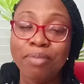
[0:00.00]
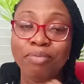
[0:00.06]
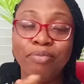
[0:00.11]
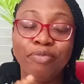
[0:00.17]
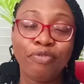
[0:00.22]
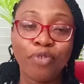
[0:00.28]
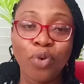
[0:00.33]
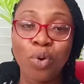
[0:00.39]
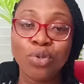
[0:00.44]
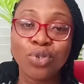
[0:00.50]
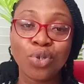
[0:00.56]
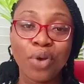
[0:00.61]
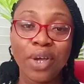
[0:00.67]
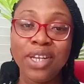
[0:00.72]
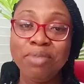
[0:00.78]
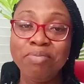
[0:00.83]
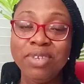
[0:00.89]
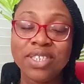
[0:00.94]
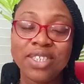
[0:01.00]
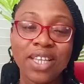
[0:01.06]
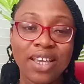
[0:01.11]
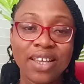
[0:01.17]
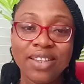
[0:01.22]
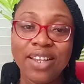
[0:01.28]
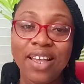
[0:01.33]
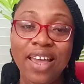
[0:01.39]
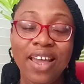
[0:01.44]
fault or any
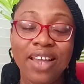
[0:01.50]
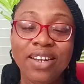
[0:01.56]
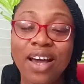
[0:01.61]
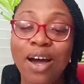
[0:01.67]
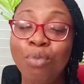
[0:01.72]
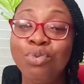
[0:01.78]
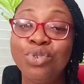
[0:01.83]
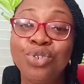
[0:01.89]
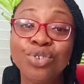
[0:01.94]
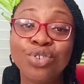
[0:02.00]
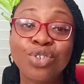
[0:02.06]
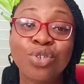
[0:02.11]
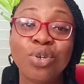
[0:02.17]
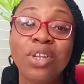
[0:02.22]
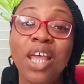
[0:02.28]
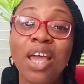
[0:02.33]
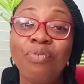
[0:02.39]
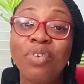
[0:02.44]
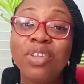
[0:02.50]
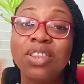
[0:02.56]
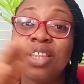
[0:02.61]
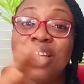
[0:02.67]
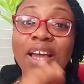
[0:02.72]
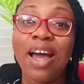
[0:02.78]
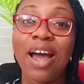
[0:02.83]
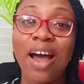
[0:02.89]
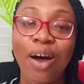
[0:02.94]
mistake in the end, I would just turn
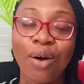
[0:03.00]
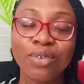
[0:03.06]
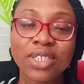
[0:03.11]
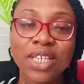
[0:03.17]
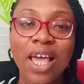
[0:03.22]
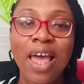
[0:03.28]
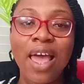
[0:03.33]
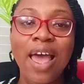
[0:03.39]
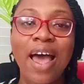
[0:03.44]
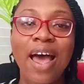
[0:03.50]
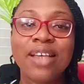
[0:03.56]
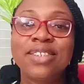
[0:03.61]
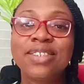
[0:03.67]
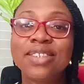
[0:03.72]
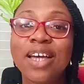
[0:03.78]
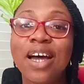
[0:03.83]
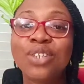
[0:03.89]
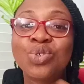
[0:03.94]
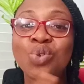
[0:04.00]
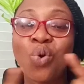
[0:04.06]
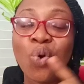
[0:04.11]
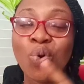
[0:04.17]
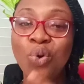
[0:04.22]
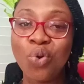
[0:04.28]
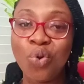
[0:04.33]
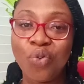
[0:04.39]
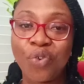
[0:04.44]
everything out and start
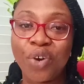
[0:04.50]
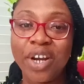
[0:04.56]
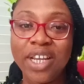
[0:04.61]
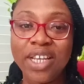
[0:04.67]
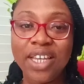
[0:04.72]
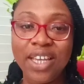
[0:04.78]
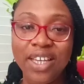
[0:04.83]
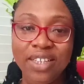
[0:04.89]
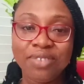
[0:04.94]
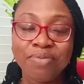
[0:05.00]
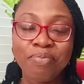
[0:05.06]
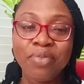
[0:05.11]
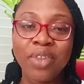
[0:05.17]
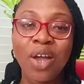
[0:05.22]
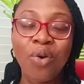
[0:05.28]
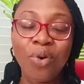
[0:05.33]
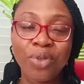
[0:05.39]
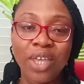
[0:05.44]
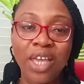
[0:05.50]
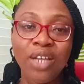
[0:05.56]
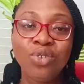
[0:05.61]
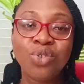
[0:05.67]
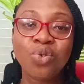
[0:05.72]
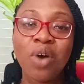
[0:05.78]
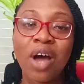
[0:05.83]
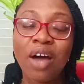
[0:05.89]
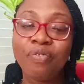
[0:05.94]
all over again. Okay,
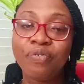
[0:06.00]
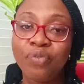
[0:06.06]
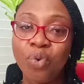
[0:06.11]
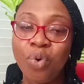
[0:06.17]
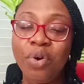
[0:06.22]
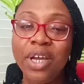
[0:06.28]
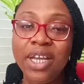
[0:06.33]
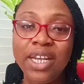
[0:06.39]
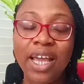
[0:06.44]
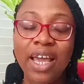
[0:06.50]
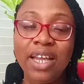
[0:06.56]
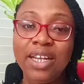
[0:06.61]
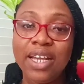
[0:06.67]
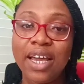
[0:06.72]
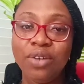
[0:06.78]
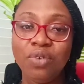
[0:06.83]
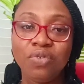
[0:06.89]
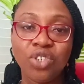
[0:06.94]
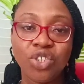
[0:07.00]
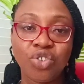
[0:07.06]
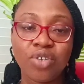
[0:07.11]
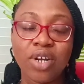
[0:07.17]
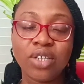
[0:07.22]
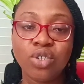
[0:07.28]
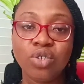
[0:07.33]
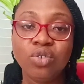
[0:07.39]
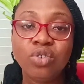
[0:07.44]
so avoid any kind of
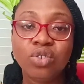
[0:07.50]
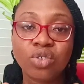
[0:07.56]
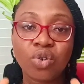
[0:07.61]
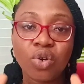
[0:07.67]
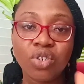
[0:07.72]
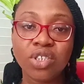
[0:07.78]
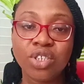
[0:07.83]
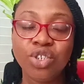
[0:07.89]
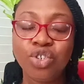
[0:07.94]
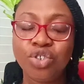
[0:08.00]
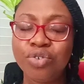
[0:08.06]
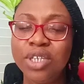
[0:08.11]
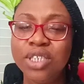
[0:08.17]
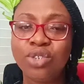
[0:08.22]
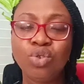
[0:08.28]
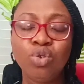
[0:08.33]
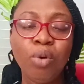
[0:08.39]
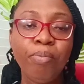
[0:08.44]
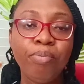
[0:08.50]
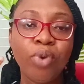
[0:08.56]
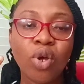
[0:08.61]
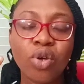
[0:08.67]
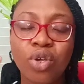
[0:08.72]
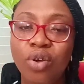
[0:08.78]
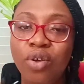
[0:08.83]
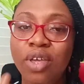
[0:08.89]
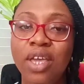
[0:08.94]
distractions. Concentrate. Don't
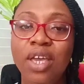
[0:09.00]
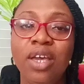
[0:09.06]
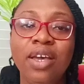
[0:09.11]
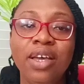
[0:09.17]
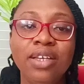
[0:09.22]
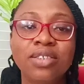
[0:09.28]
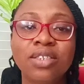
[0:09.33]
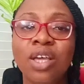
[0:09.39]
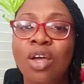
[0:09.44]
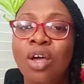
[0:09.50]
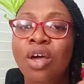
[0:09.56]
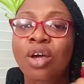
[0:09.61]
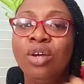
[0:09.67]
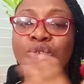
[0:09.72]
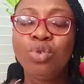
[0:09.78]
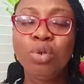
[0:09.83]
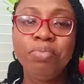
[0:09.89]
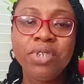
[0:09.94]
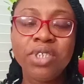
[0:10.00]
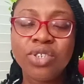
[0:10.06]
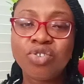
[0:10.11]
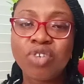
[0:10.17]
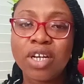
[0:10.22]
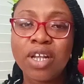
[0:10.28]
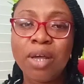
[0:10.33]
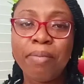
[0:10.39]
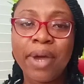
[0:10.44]
block your ears. Don't be
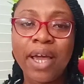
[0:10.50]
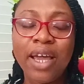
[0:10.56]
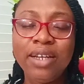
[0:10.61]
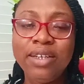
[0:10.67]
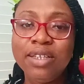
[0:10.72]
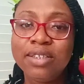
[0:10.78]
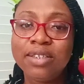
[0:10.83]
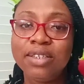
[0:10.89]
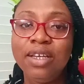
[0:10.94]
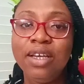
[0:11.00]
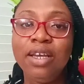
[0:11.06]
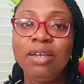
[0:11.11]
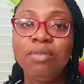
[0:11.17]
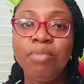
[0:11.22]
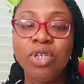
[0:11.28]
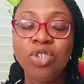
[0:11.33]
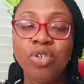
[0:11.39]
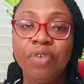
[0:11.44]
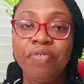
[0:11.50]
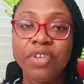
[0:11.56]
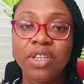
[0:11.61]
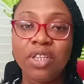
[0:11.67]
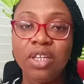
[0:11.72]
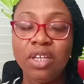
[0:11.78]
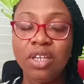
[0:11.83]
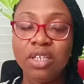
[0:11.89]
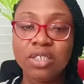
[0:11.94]
distracted by anything. Make sure
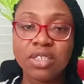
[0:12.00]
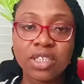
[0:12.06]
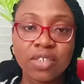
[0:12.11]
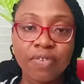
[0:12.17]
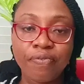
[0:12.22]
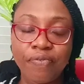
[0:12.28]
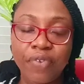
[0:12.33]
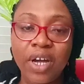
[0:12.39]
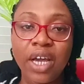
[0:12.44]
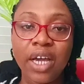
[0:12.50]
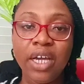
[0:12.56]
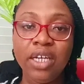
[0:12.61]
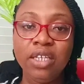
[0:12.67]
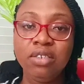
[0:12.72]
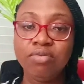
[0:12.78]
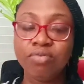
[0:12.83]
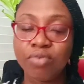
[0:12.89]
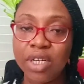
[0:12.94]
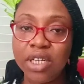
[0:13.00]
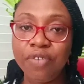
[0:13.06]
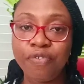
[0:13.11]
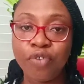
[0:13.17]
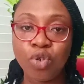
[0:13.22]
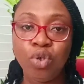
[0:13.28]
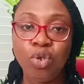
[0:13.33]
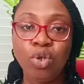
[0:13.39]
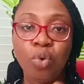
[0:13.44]
everything is fine, ready
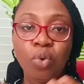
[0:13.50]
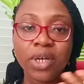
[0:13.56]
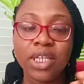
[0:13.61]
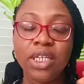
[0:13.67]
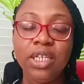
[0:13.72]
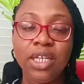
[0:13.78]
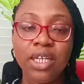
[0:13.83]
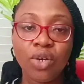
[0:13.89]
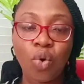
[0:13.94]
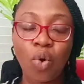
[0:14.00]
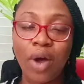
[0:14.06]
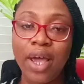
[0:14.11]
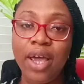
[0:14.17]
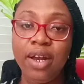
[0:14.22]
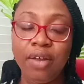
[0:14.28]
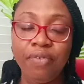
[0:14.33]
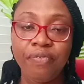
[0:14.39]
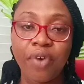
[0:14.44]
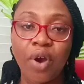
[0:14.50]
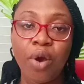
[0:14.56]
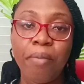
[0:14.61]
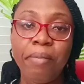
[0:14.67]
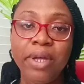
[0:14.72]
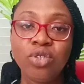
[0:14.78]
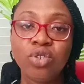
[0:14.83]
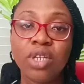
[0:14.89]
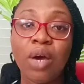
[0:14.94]
for you. You're working in a quiet
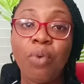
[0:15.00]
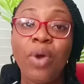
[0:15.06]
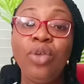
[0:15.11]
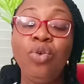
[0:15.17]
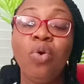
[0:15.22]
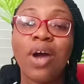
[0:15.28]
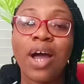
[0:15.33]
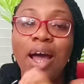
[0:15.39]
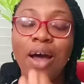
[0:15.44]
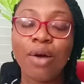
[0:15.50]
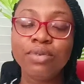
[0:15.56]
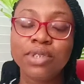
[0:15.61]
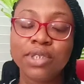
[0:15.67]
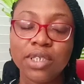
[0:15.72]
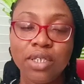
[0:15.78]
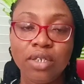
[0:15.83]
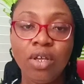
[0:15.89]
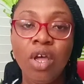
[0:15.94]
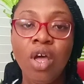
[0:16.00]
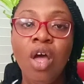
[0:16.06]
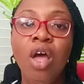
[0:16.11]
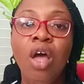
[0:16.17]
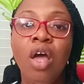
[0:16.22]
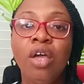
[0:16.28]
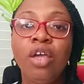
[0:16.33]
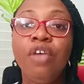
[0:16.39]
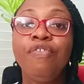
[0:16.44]
environment so that when you're counting,
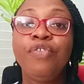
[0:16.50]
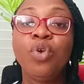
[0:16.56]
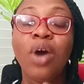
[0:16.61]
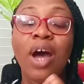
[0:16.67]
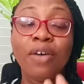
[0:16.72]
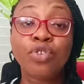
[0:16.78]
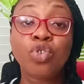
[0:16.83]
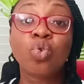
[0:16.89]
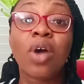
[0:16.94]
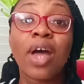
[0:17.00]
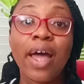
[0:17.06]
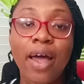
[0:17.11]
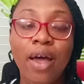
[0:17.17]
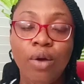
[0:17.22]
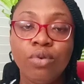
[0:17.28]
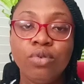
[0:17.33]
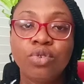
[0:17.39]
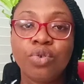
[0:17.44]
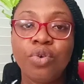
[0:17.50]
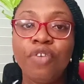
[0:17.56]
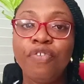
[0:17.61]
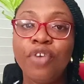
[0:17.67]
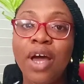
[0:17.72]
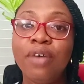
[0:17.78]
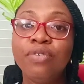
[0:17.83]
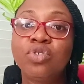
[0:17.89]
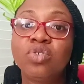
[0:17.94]
if you have to count or if
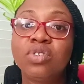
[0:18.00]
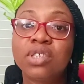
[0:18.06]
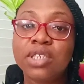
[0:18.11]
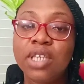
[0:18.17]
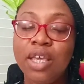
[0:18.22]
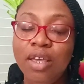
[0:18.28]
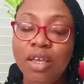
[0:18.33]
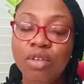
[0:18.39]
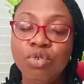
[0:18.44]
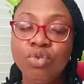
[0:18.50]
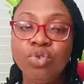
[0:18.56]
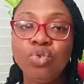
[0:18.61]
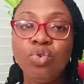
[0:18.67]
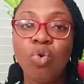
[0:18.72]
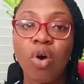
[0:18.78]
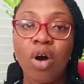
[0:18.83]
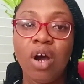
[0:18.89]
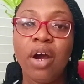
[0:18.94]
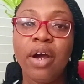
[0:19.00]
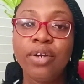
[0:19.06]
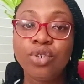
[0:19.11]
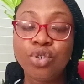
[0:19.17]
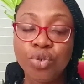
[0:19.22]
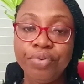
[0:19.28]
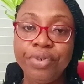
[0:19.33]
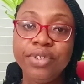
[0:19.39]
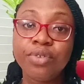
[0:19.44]
you have to scale, you are
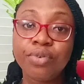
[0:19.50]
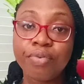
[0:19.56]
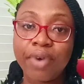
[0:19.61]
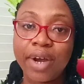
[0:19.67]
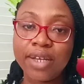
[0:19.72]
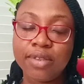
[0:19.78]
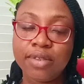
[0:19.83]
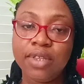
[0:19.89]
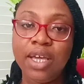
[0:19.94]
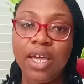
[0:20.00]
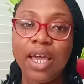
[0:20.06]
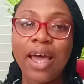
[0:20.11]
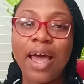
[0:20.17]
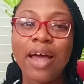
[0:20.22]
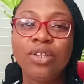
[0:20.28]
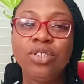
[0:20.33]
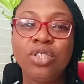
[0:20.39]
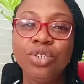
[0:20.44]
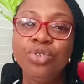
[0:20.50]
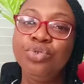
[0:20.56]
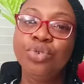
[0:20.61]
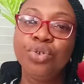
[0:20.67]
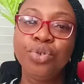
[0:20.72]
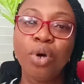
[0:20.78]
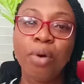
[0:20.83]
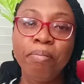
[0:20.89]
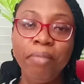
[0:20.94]
doing the right thing and
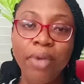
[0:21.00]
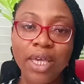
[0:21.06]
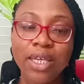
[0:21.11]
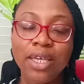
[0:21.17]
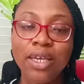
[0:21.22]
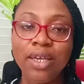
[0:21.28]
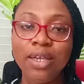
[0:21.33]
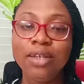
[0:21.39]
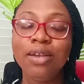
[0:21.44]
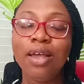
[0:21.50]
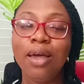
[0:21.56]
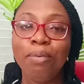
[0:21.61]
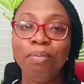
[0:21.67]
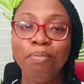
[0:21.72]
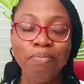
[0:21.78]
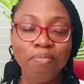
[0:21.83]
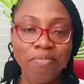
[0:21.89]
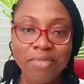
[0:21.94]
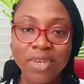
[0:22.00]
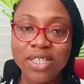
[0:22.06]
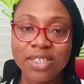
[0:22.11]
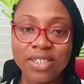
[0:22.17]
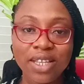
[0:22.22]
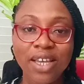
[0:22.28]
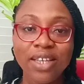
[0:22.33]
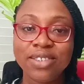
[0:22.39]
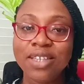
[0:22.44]
you're not making
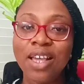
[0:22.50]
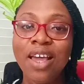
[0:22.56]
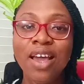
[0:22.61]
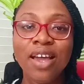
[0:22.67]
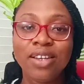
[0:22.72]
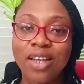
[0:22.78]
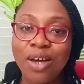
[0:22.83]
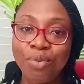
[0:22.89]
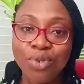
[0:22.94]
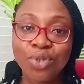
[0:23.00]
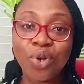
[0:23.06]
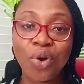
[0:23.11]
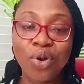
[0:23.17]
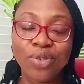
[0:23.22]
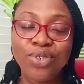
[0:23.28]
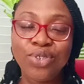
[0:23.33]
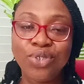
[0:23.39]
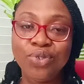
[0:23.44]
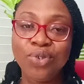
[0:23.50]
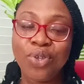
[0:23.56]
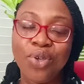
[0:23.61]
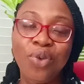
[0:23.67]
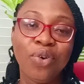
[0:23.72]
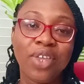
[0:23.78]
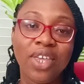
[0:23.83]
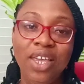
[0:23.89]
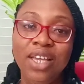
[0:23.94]
mistakes that would cost you
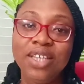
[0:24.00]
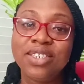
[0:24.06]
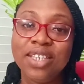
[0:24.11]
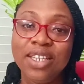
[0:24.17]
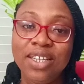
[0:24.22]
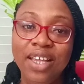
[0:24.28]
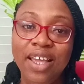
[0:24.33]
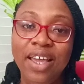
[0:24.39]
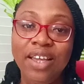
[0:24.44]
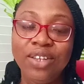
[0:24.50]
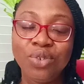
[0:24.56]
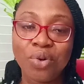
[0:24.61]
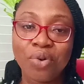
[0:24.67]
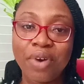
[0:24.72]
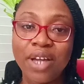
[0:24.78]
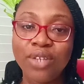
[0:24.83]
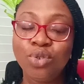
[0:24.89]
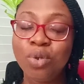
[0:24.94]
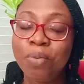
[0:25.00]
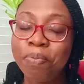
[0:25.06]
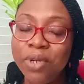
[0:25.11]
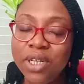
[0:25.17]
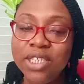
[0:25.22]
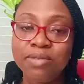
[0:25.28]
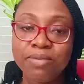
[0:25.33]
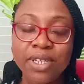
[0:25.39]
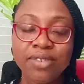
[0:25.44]
your case in the end. All right, so
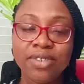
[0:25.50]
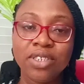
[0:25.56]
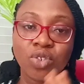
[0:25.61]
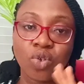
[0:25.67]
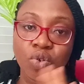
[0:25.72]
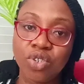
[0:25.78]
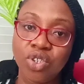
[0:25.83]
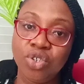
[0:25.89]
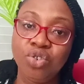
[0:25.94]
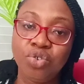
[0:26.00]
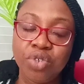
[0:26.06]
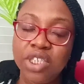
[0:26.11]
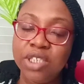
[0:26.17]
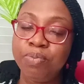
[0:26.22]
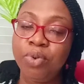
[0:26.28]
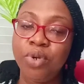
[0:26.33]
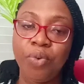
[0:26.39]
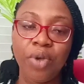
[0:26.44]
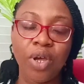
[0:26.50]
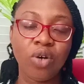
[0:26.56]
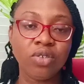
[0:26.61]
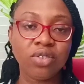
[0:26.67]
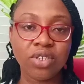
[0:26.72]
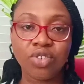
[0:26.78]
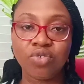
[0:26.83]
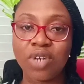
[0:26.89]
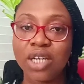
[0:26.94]
please concentrate. Put away all
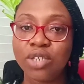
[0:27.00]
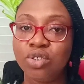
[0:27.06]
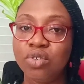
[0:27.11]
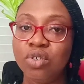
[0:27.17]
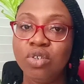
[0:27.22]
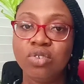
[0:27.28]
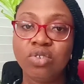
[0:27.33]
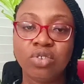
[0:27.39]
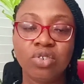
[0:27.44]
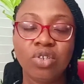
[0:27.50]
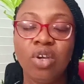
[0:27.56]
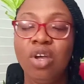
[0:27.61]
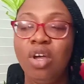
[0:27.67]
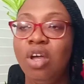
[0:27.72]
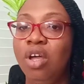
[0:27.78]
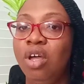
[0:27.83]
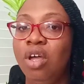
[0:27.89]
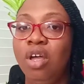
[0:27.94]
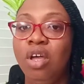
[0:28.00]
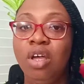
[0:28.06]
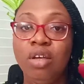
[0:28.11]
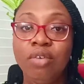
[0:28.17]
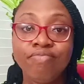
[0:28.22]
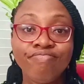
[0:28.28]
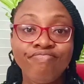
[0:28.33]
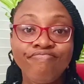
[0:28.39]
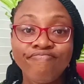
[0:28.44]
distractions.
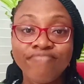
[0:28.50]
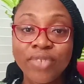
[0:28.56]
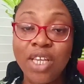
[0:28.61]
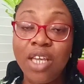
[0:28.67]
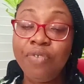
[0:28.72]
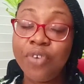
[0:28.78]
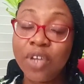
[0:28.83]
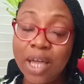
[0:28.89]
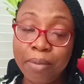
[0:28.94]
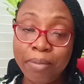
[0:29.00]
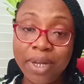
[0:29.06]
If you can